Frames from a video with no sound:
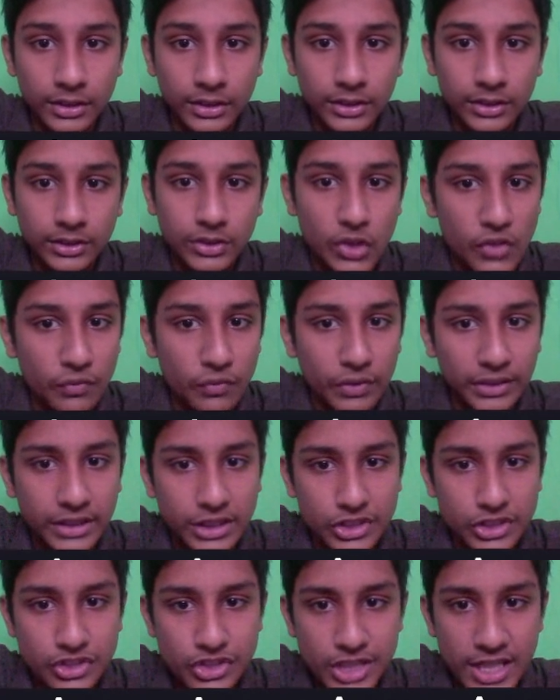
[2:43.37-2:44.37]
Go for
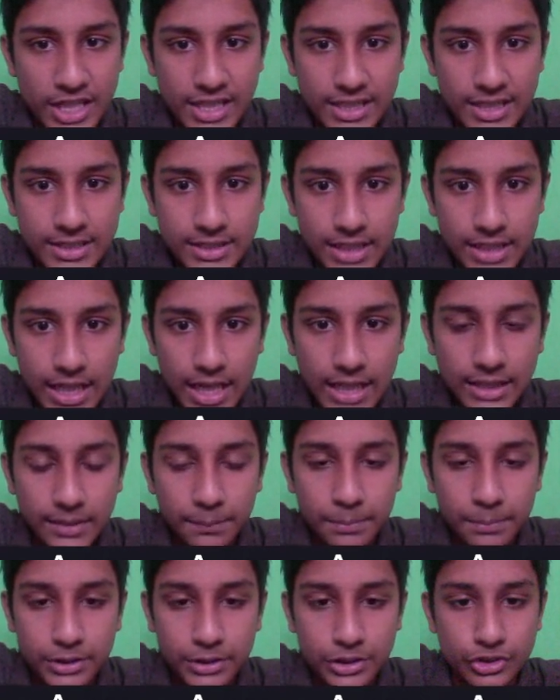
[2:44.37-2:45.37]
these checks, and the
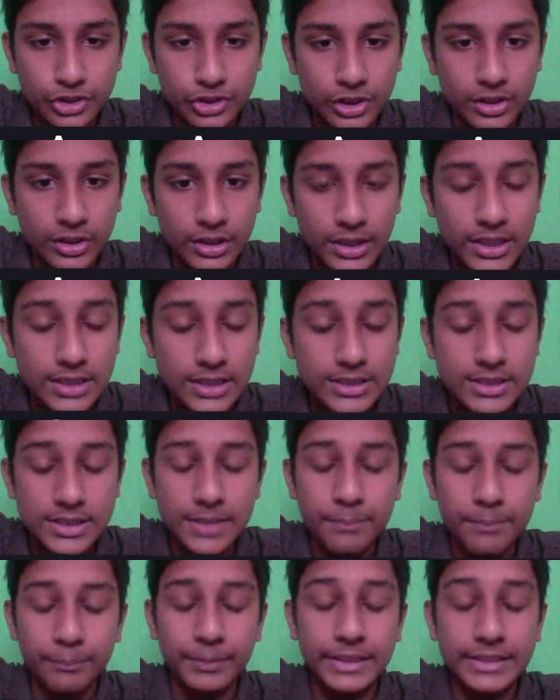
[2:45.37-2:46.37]
position is
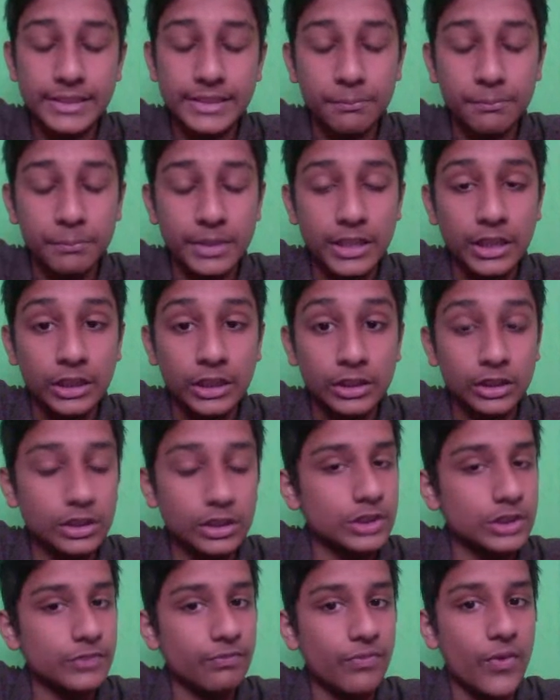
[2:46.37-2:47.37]
simply
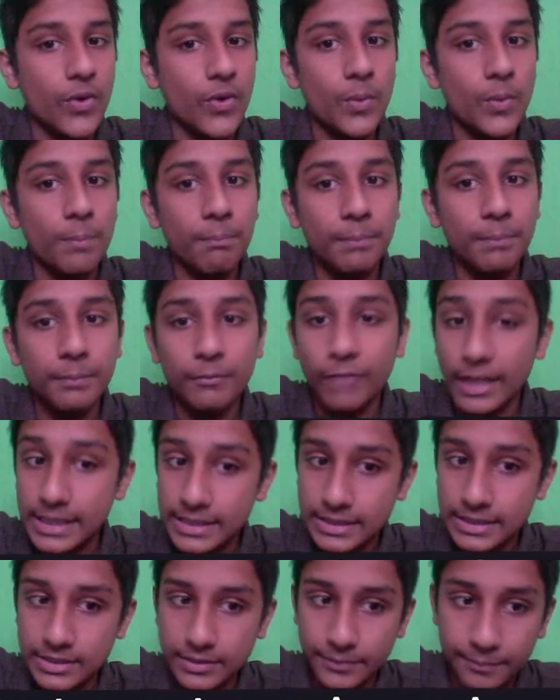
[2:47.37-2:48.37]
lost for
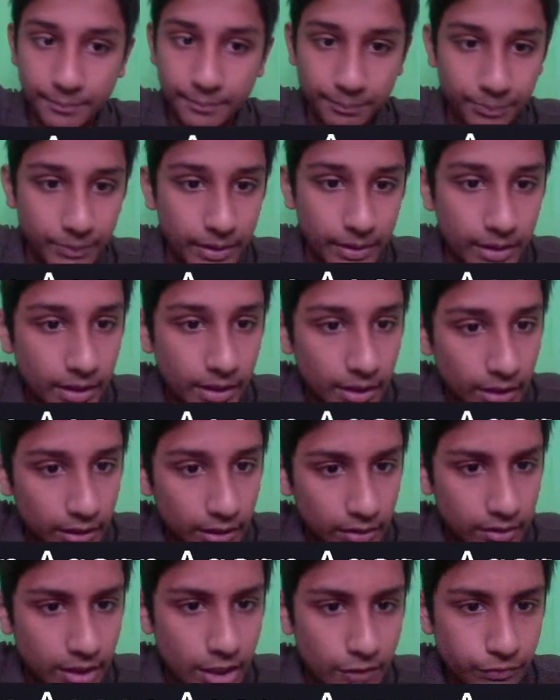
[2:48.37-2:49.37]
white.
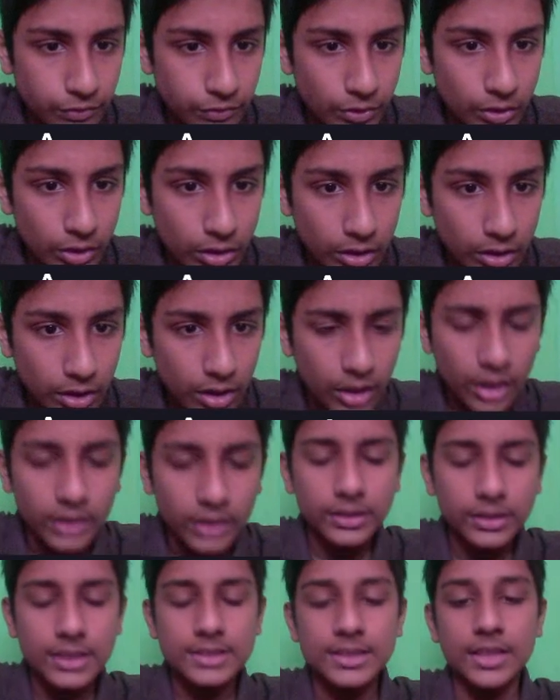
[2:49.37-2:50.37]
Therefore,
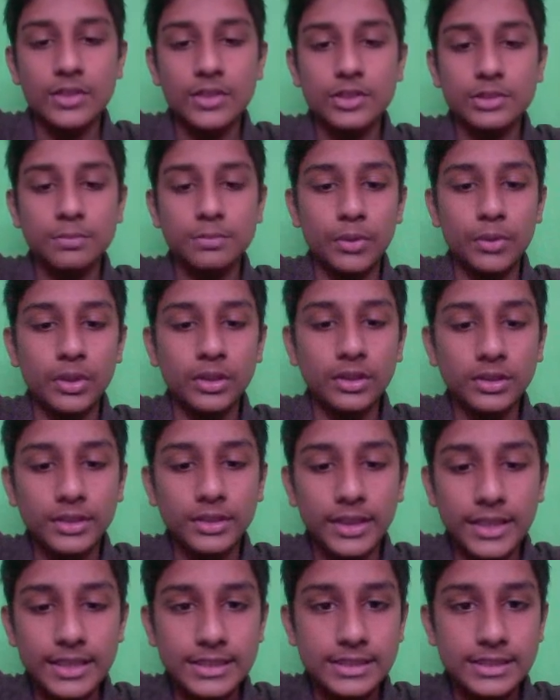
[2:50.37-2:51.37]
that's how small
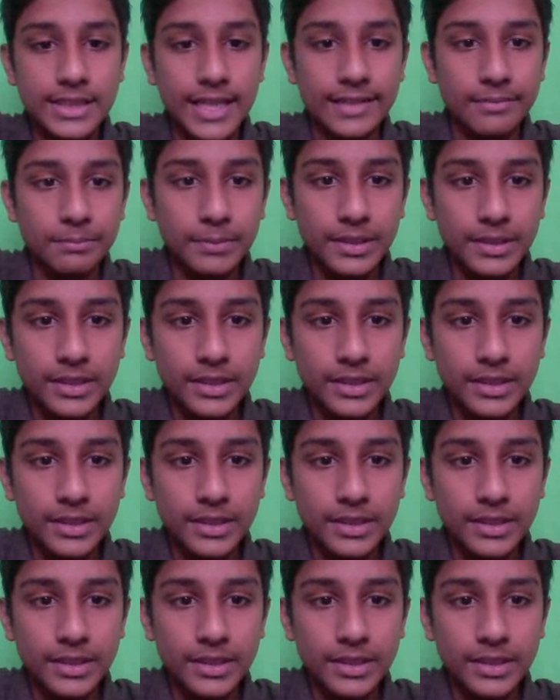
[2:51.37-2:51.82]
things can be